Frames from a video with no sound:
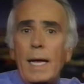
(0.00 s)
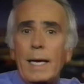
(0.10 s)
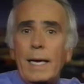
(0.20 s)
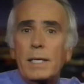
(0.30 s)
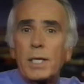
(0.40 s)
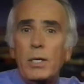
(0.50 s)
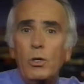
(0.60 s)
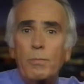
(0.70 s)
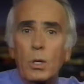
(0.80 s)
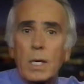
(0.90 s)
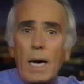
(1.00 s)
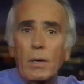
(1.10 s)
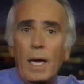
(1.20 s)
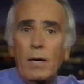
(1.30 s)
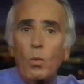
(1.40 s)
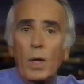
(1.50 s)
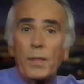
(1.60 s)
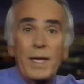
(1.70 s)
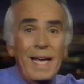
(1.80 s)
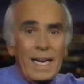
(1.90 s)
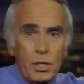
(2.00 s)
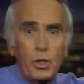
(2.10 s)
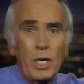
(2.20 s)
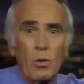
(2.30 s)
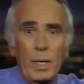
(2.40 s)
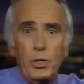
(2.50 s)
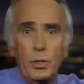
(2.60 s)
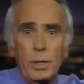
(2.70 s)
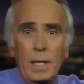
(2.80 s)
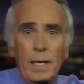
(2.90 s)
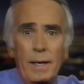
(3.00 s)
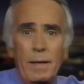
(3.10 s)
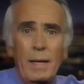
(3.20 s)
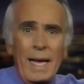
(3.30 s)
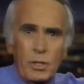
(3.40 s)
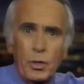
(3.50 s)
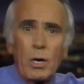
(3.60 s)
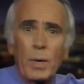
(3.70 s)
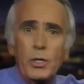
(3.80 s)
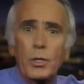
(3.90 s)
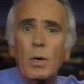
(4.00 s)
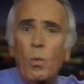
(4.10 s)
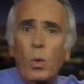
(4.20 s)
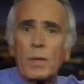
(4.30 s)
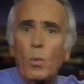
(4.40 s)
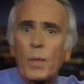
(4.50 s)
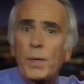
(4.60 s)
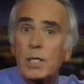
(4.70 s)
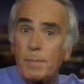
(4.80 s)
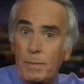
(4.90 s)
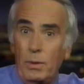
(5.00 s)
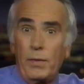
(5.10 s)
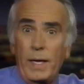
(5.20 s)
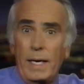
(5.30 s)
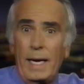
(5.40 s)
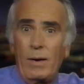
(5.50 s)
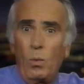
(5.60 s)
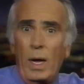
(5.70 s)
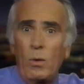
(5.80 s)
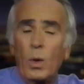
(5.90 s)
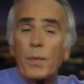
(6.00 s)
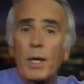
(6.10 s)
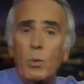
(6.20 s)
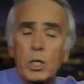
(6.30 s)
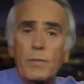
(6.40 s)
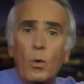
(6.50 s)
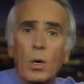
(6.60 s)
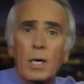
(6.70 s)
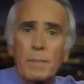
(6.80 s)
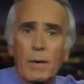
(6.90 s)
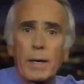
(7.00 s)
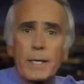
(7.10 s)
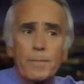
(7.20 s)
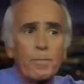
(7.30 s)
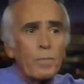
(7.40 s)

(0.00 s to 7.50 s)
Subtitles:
and has a new book out on what the X generation, what these people think and what they wish for America.